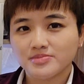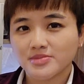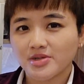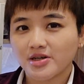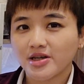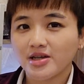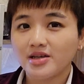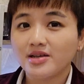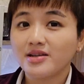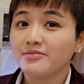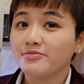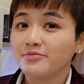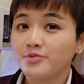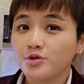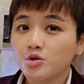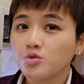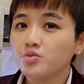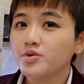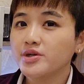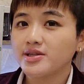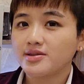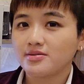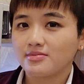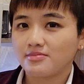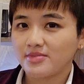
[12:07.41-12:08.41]
Okay, if
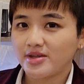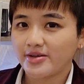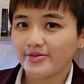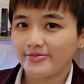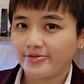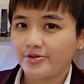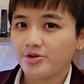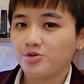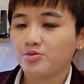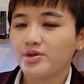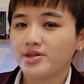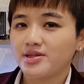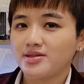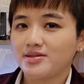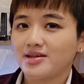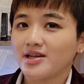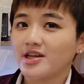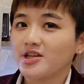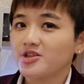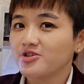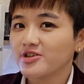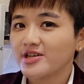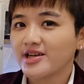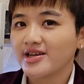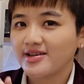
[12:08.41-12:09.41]
you win. I
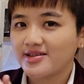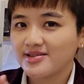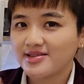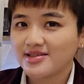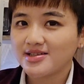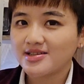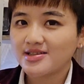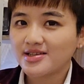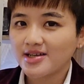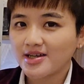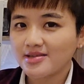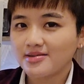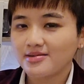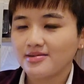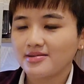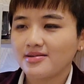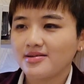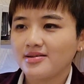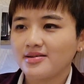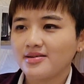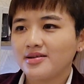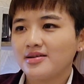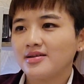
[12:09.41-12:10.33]
cannot guarantee that